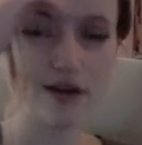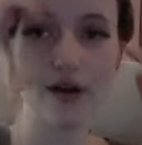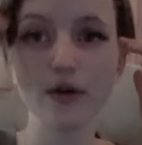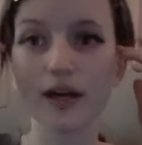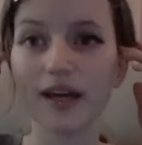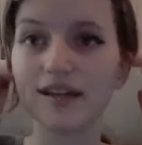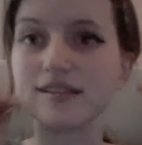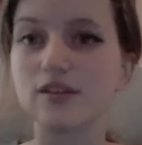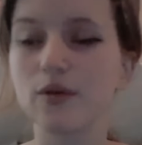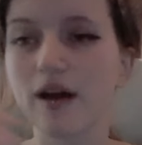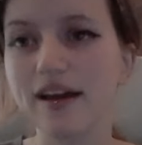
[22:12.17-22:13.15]
Okay,
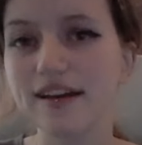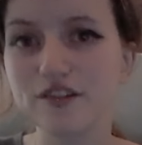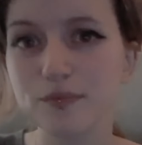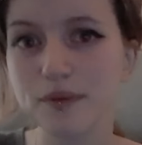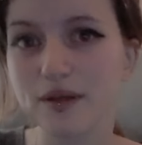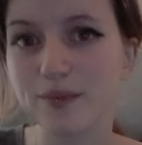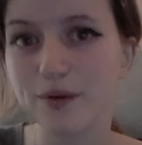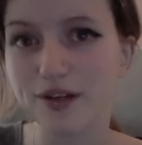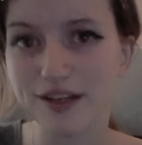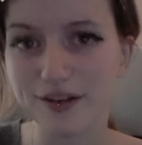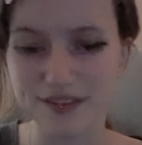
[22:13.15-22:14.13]
so I have been
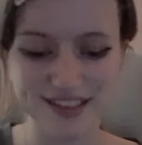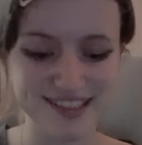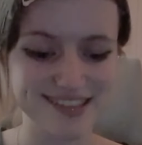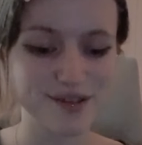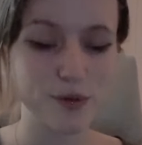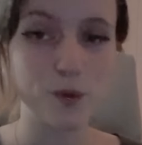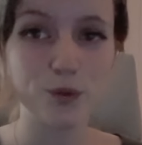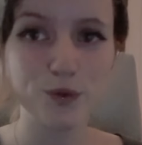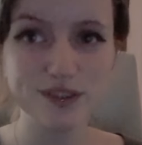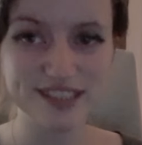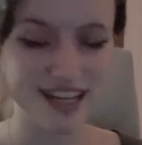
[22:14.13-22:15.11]
working on this
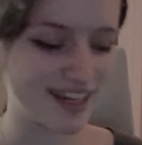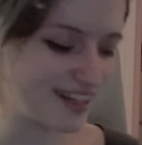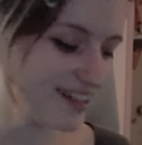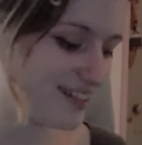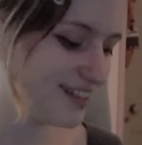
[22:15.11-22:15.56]
all day,